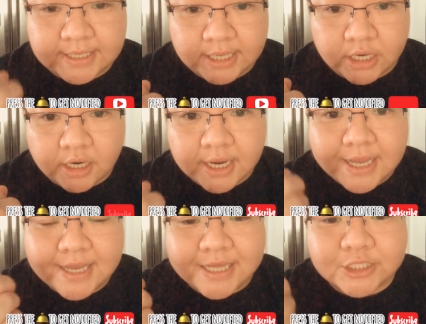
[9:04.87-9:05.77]
here?
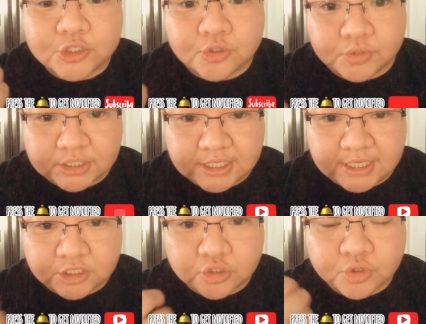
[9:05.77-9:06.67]
It's to
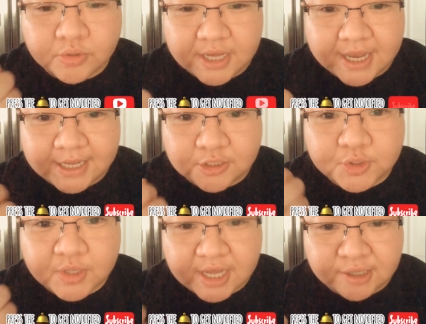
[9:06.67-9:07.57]
teach, to guide,
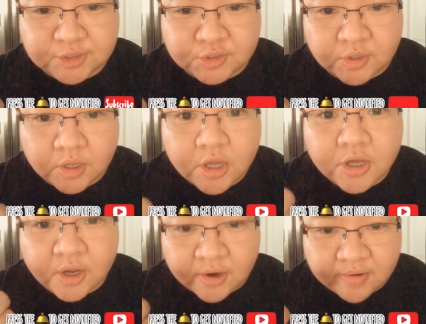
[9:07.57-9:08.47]
to counsel,
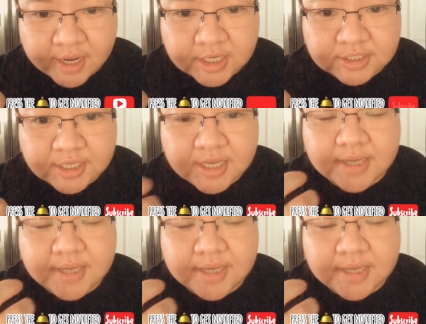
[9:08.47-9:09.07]
correct?